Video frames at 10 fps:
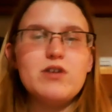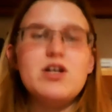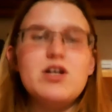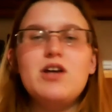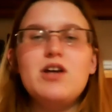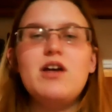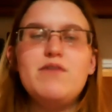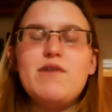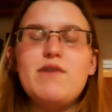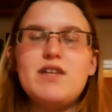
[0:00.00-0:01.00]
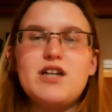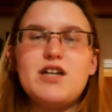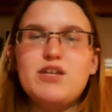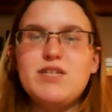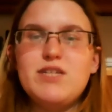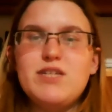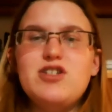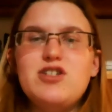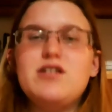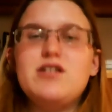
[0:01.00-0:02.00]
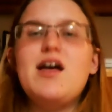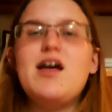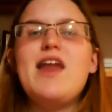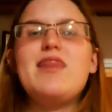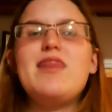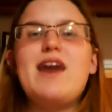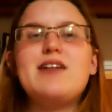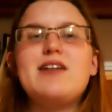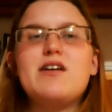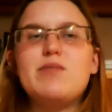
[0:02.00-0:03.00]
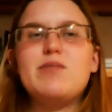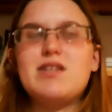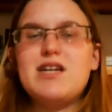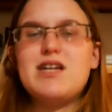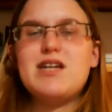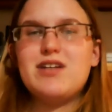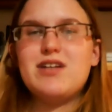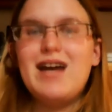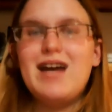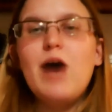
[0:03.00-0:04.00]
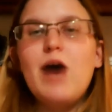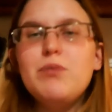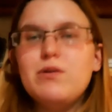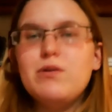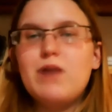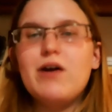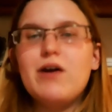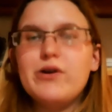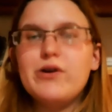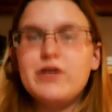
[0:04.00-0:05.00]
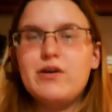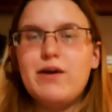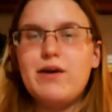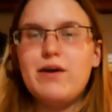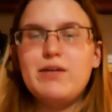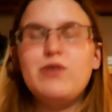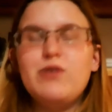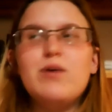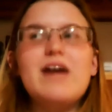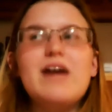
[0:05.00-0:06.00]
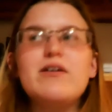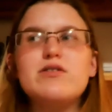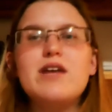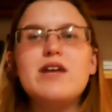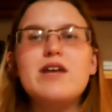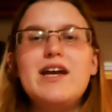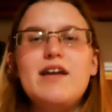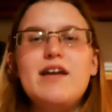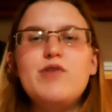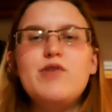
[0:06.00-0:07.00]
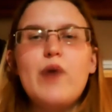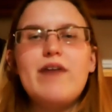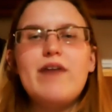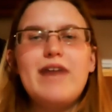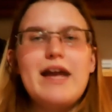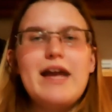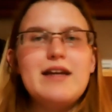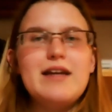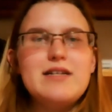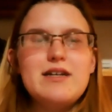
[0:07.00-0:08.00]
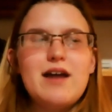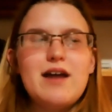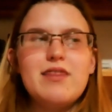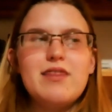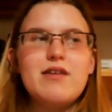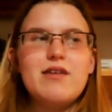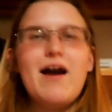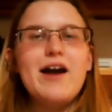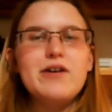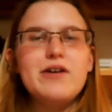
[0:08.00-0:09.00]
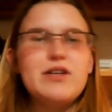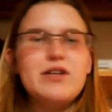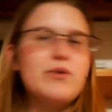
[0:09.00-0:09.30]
If you have that documentation, that documentation can help you, not hurt you. I mean, who cares if you have ADD and they're hiring you?